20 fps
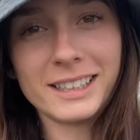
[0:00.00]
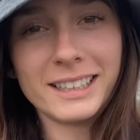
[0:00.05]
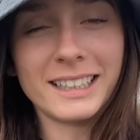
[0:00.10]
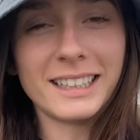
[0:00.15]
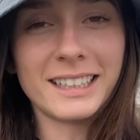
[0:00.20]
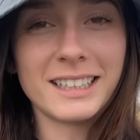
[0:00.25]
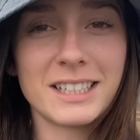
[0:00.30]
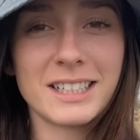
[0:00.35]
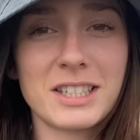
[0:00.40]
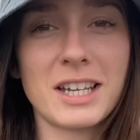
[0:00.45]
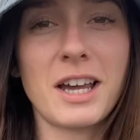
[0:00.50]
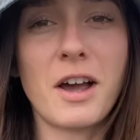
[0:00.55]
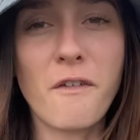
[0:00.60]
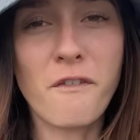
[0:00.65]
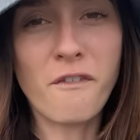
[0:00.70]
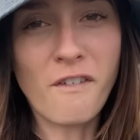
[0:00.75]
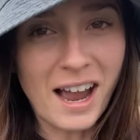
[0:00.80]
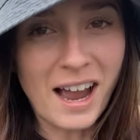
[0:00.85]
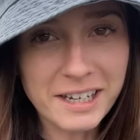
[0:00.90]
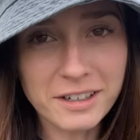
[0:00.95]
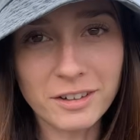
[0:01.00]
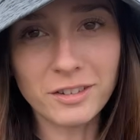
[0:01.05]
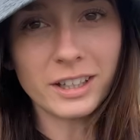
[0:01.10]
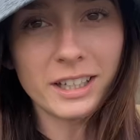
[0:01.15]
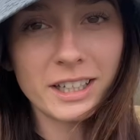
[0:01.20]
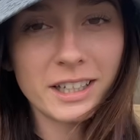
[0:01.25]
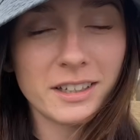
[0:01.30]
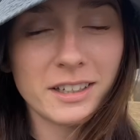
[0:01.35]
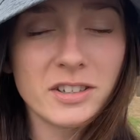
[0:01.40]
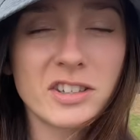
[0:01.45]
It is
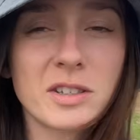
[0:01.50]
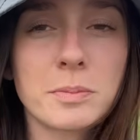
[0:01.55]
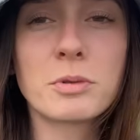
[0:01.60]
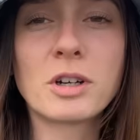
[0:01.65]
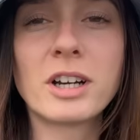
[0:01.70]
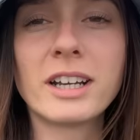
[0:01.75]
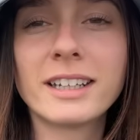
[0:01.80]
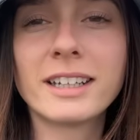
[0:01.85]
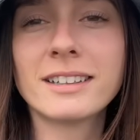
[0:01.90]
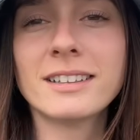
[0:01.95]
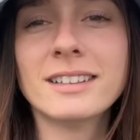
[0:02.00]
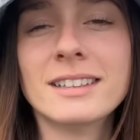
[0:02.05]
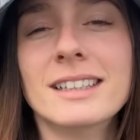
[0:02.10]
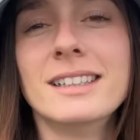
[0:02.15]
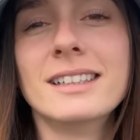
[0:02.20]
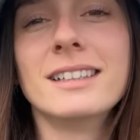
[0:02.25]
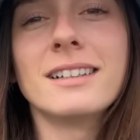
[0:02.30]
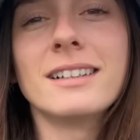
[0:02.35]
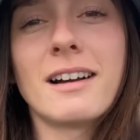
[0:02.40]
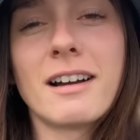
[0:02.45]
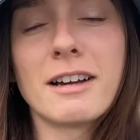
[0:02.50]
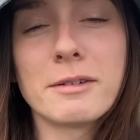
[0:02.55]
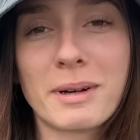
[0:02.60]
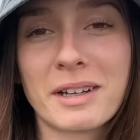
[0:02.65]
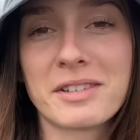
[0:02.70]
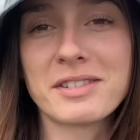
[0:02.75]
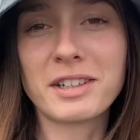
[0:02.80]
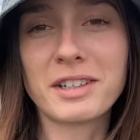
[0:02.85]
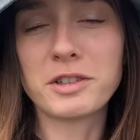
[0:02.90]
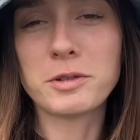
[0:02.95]
finally spring on my
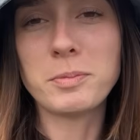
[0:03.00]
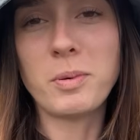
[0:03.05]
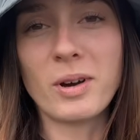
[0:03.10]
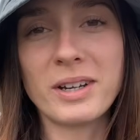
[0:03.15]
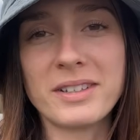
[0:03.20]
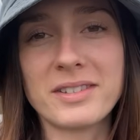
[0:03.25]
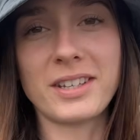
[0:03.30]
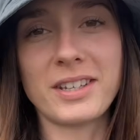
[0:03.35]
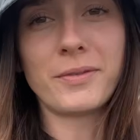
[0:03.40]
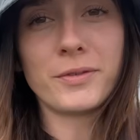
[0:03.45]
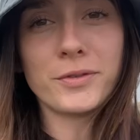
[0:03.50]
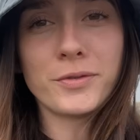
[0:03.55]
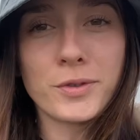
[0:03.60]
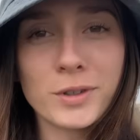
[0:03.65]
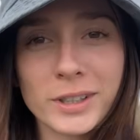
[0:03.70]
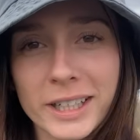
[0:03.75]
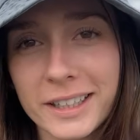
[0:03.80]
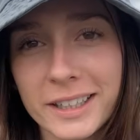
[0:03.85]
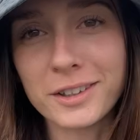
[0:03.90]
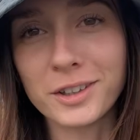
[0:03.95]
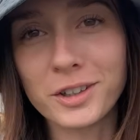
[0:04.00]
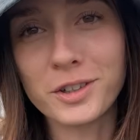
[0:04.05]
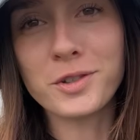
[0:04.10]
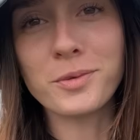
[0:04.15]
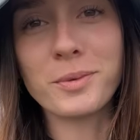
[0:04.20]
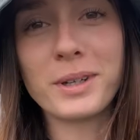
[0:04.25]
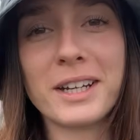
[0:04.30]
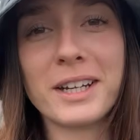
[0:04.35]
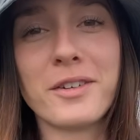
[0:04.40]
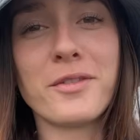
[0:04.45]
6.74 acres.
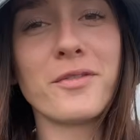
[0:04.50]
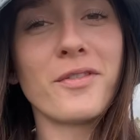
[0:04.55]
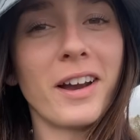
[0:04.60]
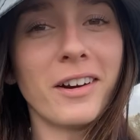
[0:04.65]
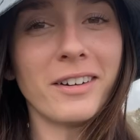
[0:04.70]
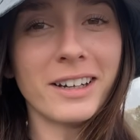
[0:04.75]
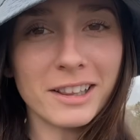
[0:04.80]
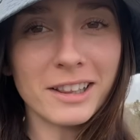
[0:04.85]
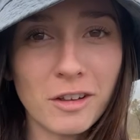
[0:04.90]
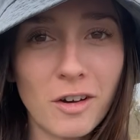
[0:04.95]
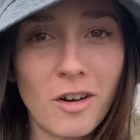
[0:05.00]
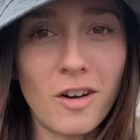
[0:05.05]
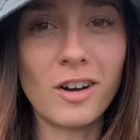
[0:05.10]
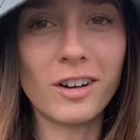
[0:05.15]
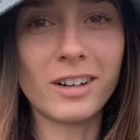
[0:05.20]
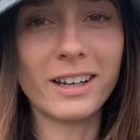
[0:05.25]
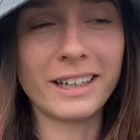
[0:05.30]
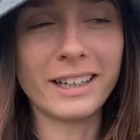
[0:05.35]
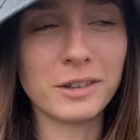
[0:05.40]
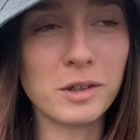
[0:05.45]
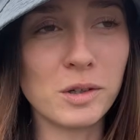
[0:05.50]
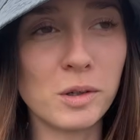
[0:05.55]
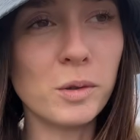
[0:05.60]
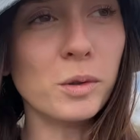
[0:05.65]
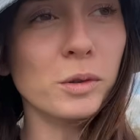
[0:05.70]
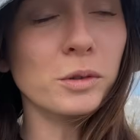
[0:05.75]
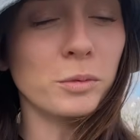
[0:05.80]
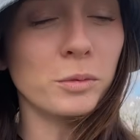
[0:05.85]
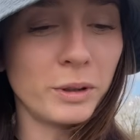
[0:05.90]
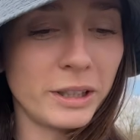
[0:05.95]
We had a very long and
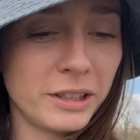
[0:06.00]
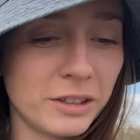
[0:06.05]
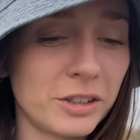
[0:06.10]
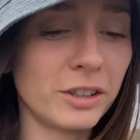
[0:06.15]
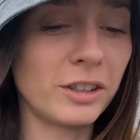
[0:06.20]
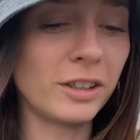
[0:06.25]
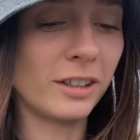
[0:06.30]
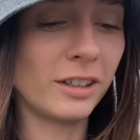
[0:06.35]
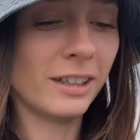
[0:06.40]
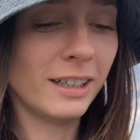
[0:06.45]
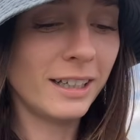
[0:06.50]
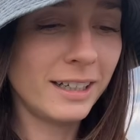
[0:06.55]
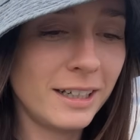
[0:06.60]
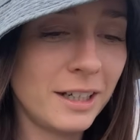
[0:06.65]
cold winter.